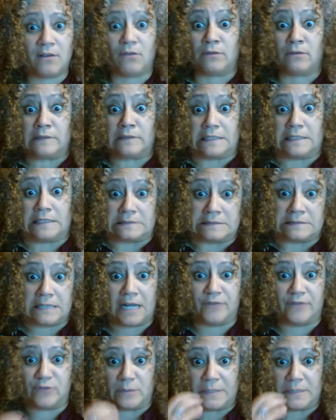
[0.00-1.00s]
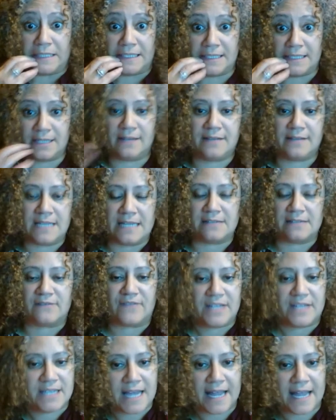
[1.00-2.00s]
or God forbid, at the end of
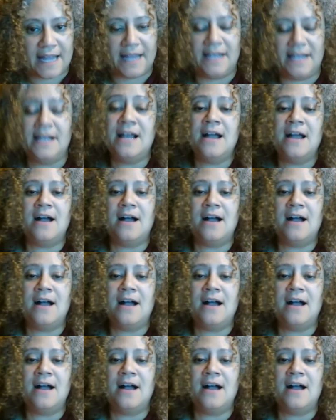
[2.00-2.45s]
the day?